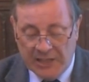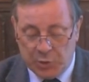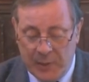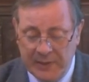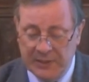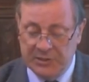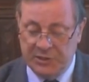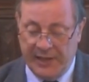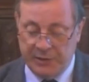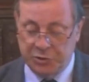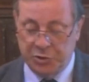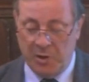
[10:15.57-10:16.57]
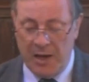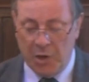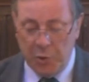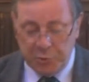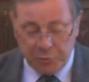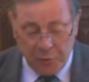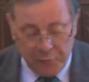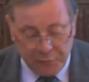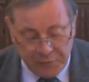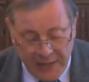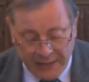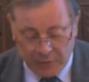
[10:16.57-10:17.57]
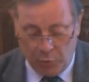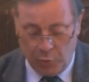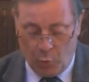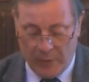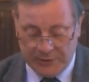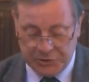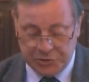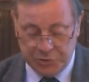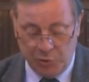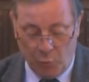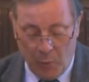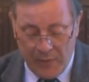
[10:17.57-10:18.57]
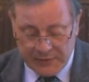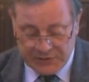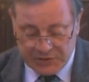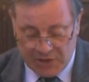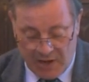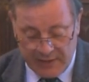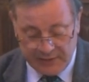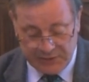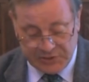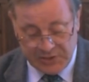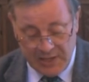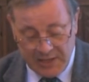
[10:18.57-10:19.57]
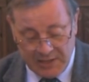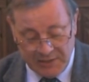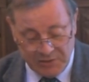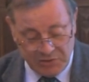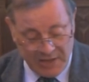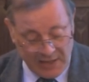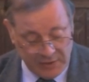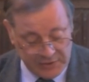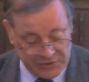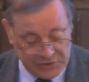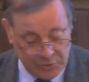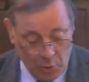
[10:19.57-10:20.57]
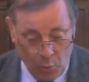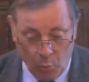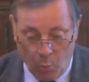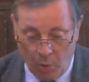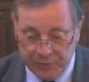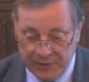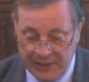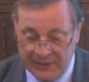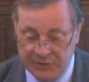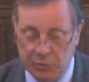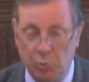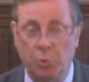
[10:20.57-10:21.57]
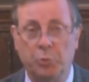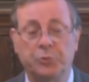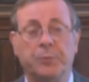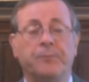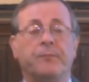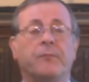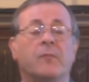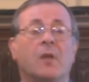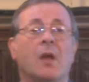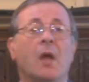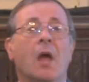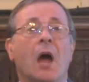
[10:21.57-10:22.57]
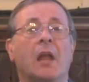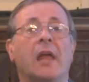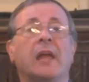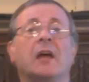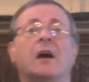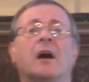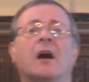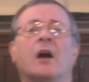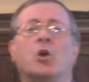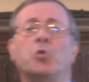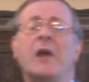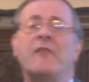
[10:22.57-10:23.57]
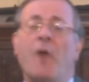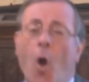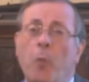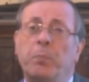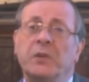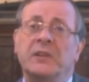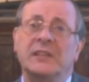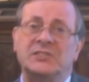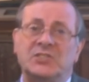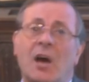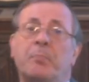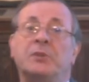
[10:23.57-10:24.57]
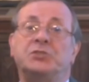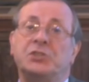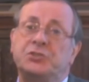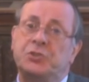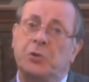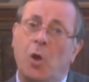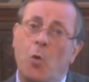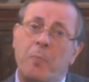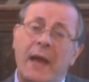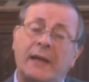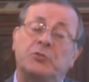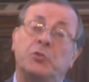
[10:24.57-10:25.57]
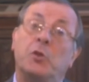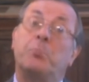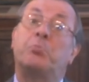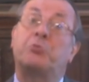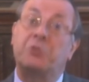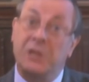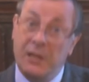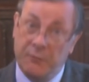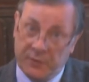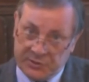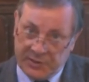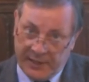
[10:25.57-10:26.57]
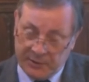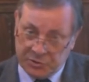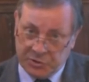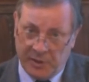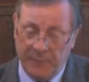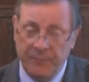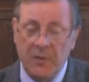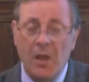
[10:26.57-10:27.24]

So in this lecture, I'm going to reflect on the question of whether science can tell us what is good. And I think a, good way of opening this up is just to go back to the previous lecture.